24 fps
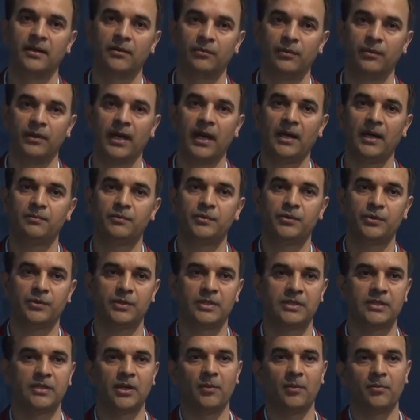We have to
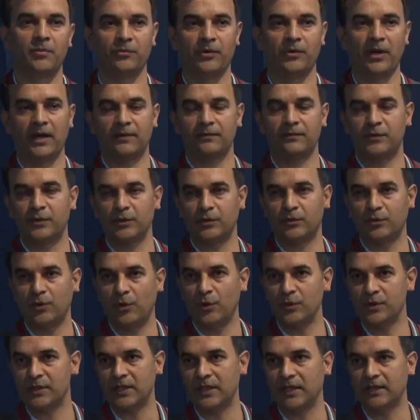stop. We have to
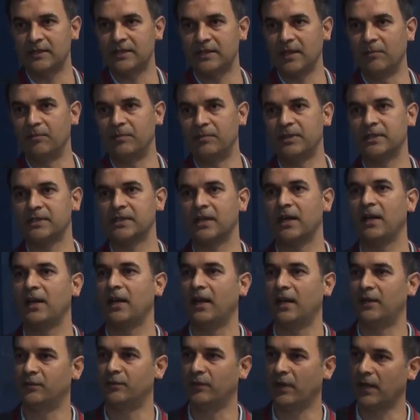close their temples,
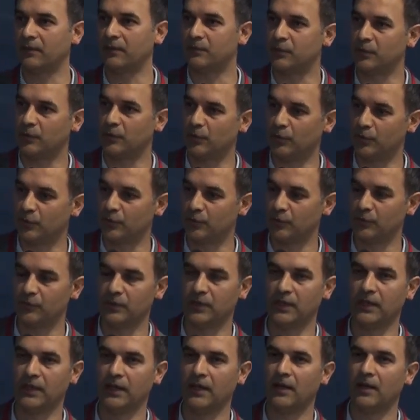and we have to go to
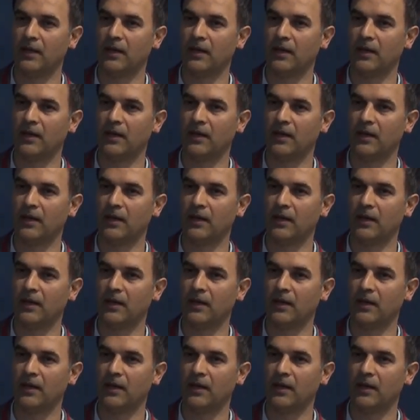the